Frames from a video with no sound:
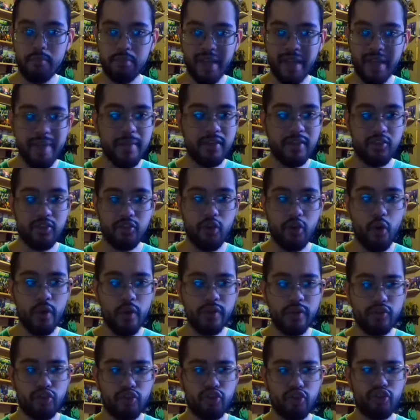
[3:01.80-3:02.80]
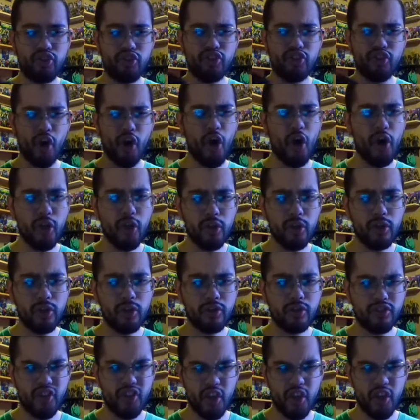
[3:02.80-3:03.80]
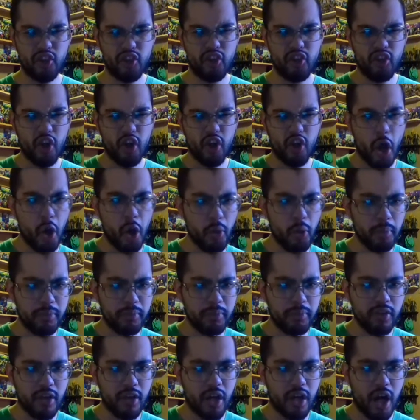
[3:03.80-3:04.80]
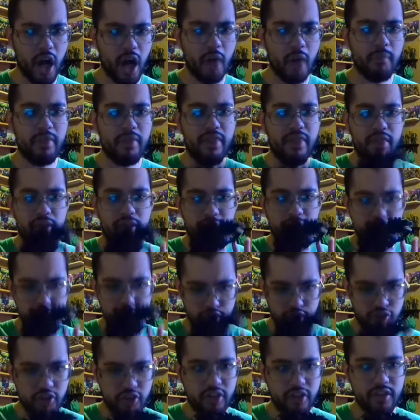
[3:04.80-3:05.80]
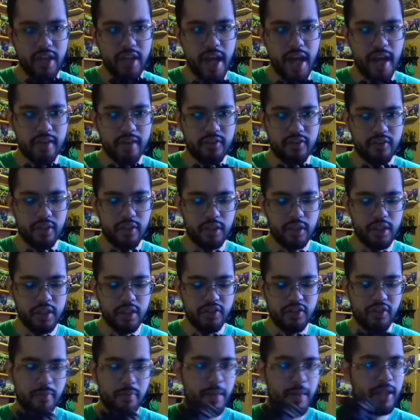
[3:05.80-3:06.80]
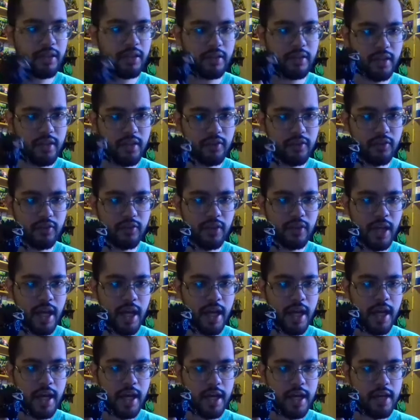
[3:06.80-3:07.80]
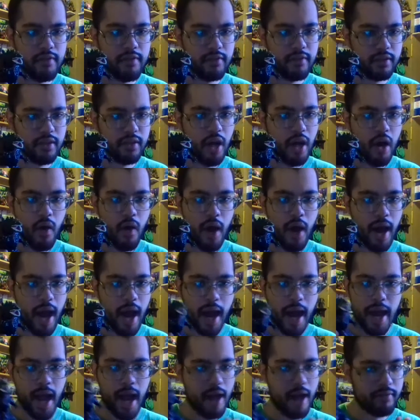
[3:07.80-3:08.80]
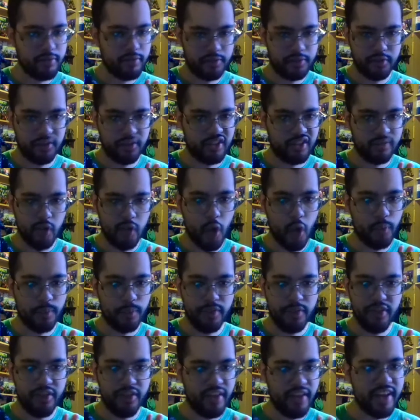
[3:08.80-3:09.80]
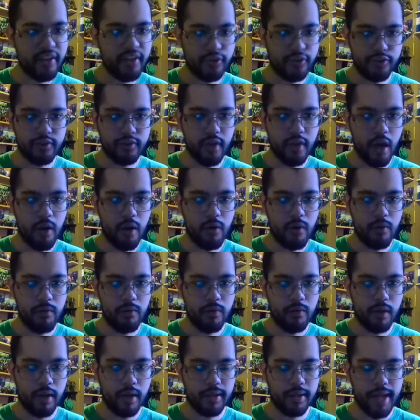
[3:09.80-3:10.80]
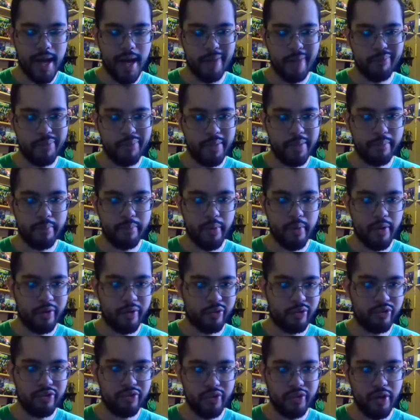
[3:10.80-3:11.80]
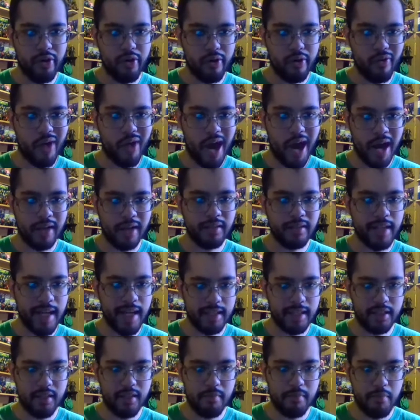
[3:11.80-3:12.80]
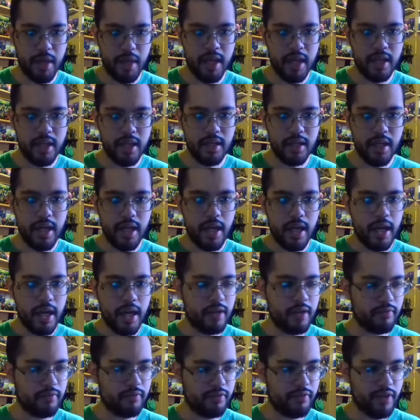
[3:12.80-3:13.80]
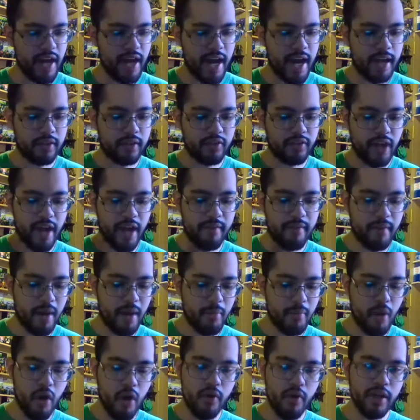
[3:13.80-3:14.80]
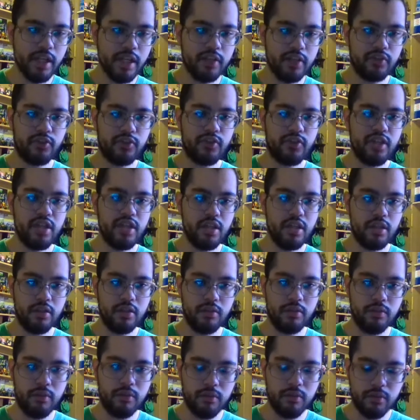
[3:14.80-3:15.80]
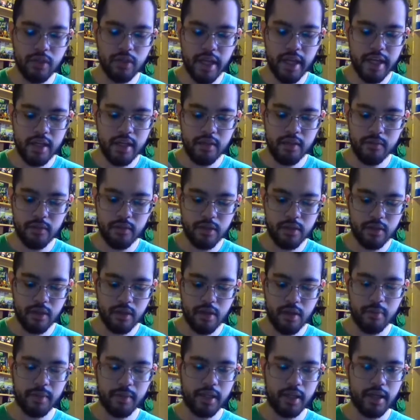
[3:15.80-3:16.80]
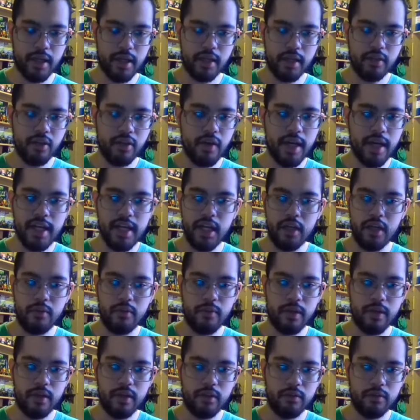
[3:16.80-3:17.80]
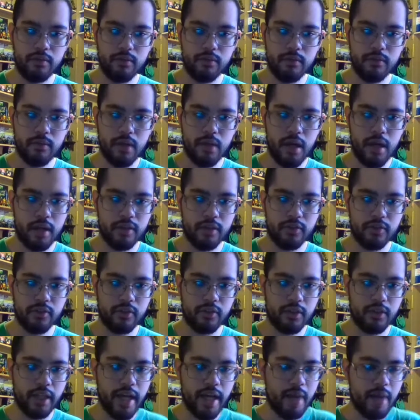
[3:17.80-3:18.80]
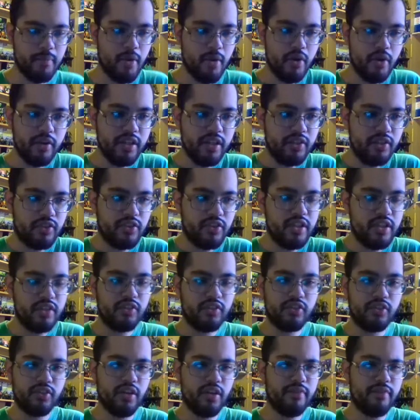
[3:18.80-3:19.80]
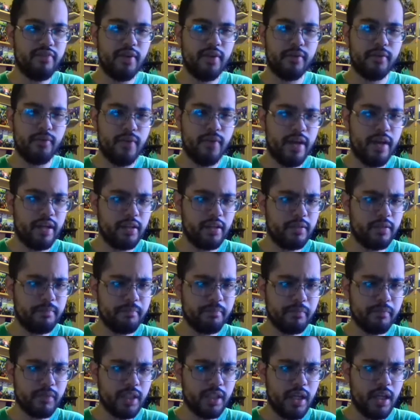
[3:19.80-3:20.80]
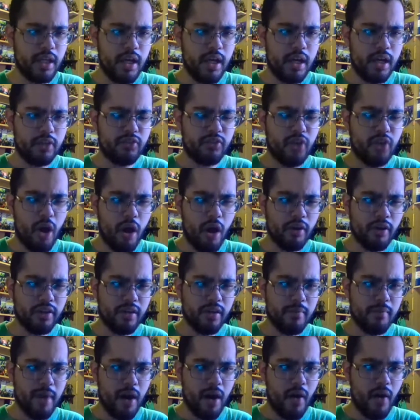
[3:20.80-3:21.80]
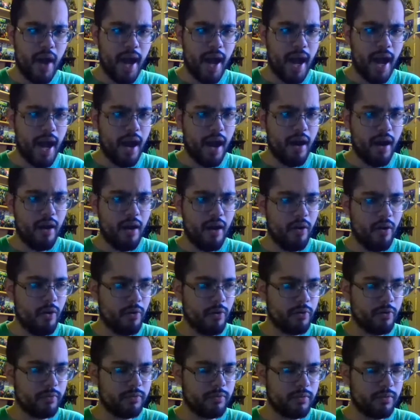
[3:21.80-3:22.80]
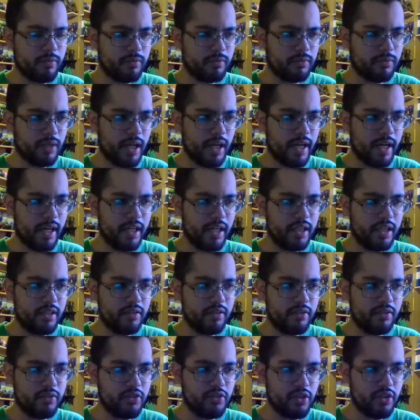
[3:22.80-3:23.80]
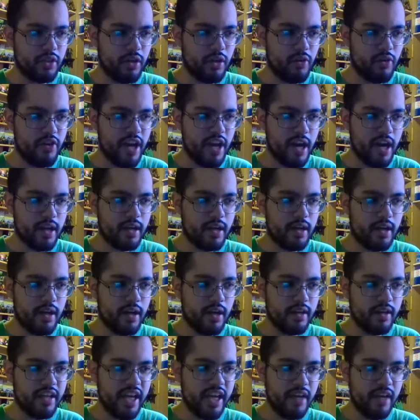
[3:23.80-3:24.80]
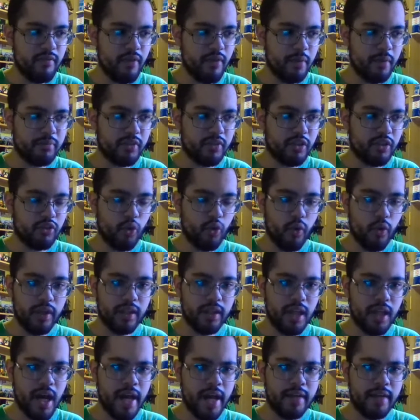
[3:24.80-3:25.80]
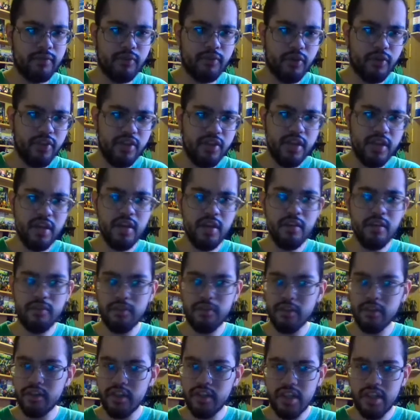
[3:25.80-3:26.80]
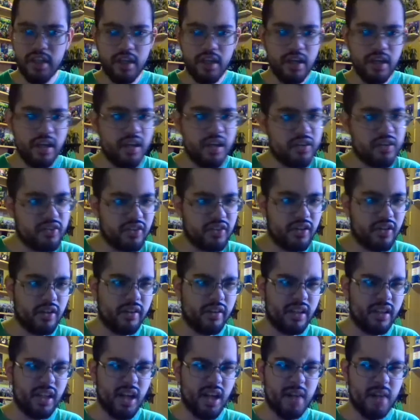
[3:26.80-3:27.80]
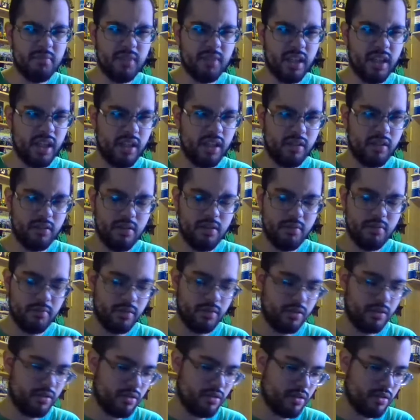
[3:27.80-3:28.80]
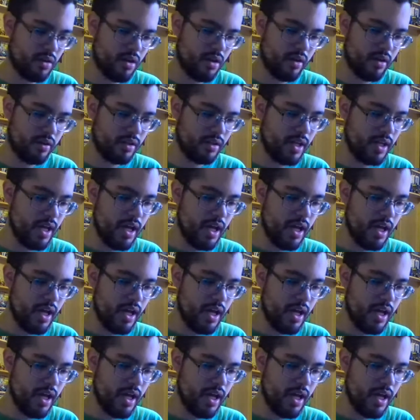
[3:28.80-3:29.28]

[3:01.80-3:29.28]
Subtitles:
Playmates Toys stole the sculpt of their Shin Godzilla to make this, even though I obviously don't think so. A lot of people are still on that debate. In fact, I'm already seeing, like, oh my god, I hate Reddit, honestly. Like, I'm already seeing stuff on Reddit talking about how, like, NECA gave up the toy line for this, and I'm like, oh my god.